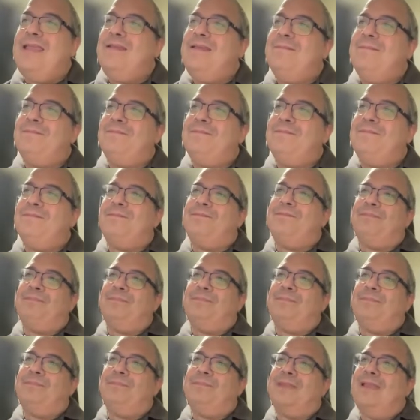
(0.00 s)
Wei.
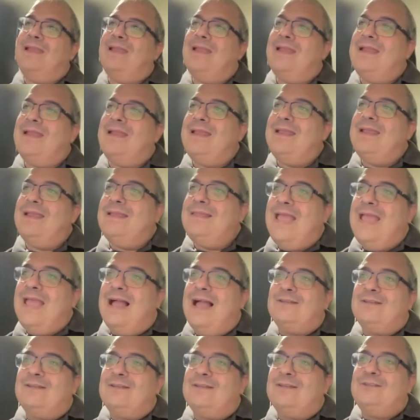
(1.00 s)

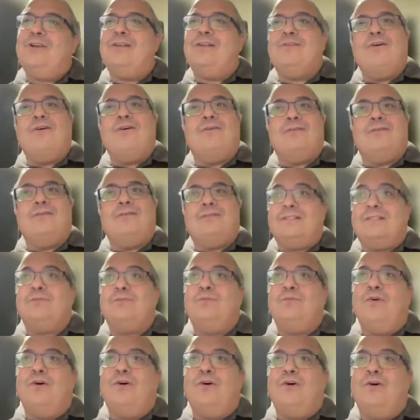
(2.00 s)
The actual
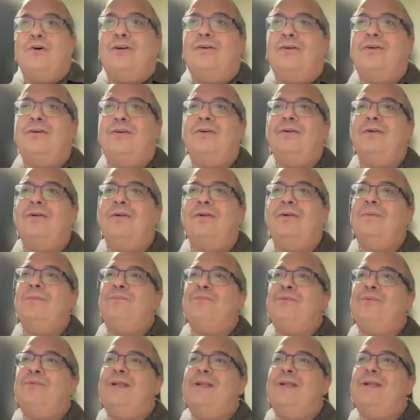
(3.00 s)
costs were
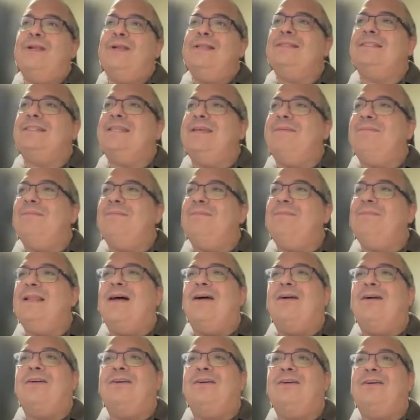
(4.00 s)
pretty
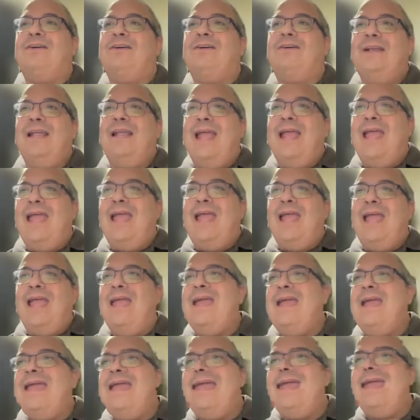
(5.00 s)
similar.
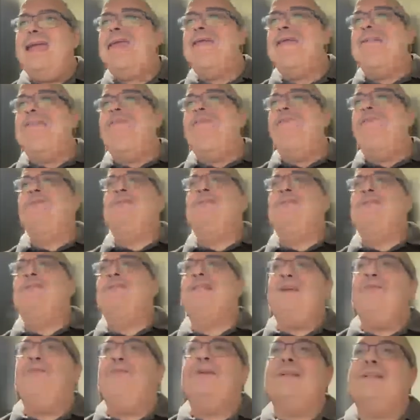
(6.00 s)
There
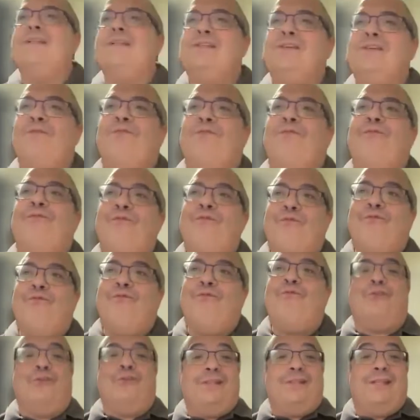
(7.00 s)
was a difference of
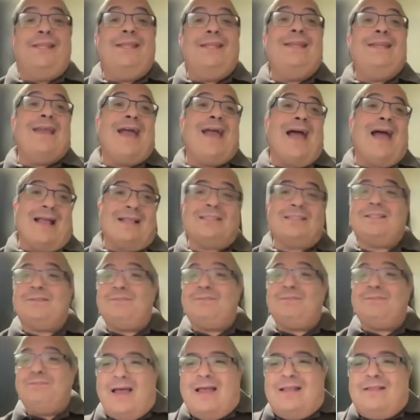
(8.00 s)
14
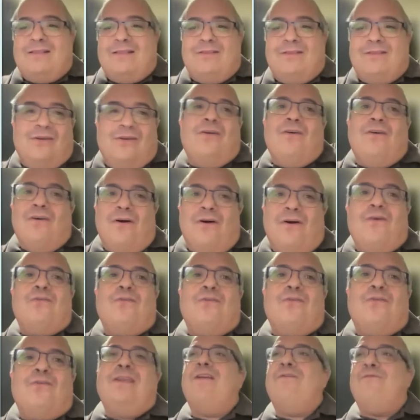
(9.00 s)
gas, but
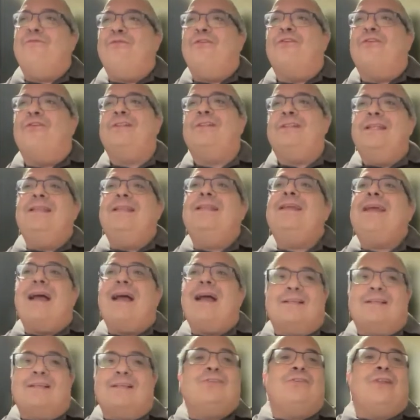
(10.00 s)
okay,
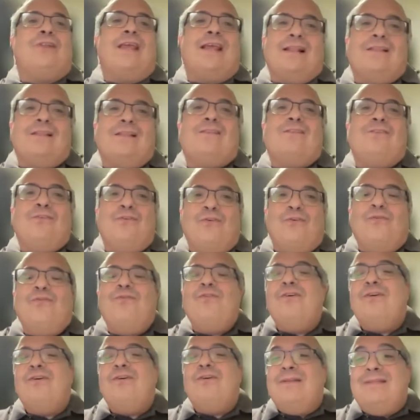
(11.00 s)
14 gas on
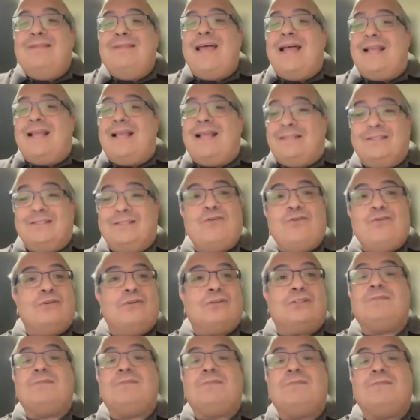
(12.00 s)
L2 doesn't
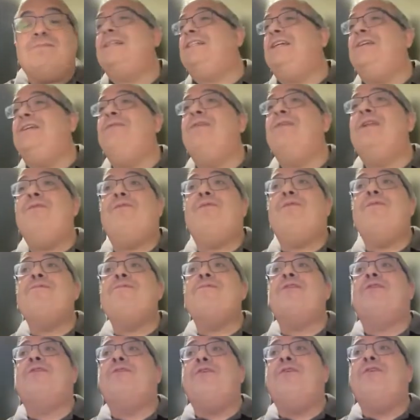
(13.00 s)
cost much. Even if we
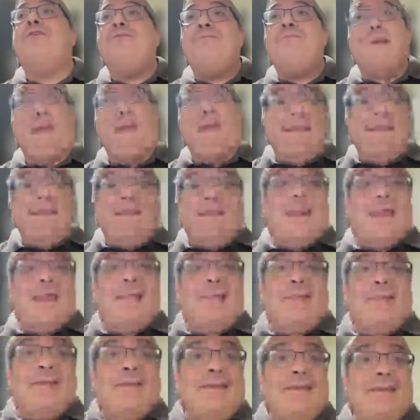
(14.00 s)
were on
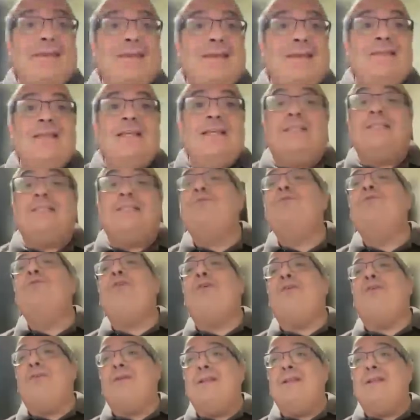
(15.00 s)
mainnet, this
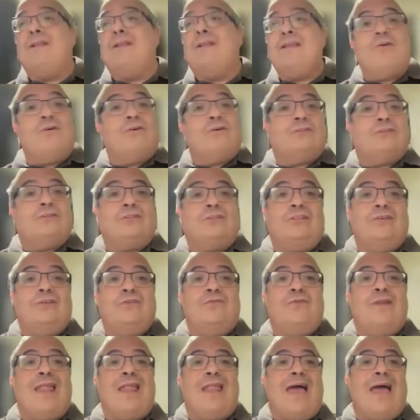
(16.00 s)
would only cost
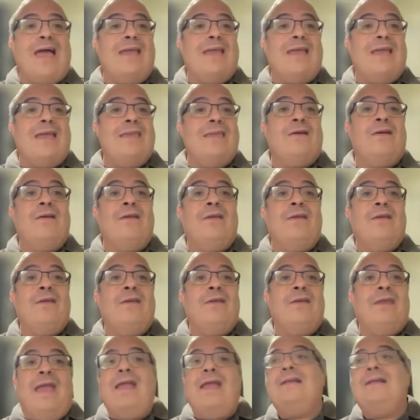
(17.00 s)
you like
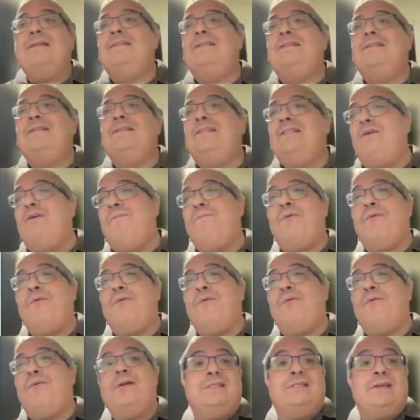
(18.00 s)

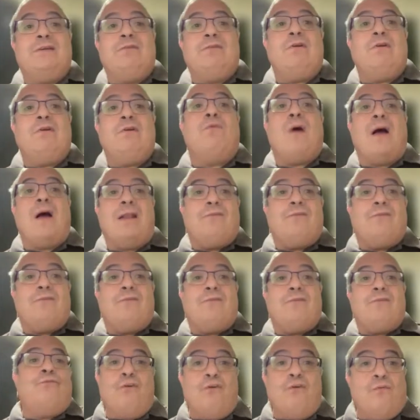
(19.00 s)

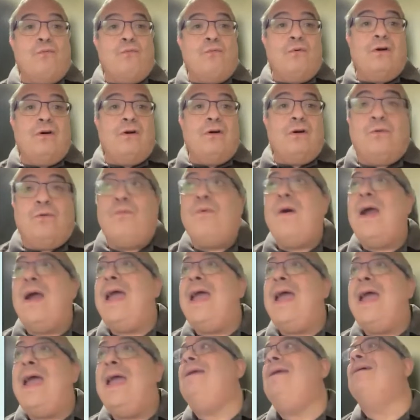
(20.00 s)
0.014
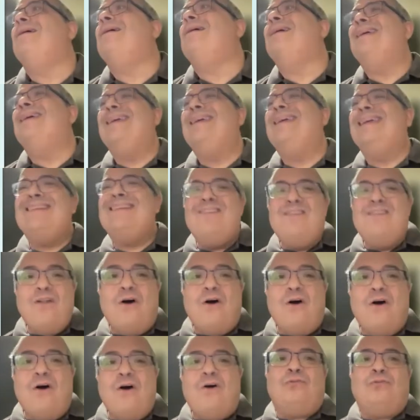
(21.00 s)
Gwei,
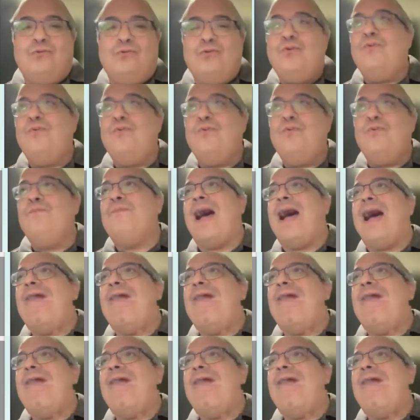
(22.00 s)
not too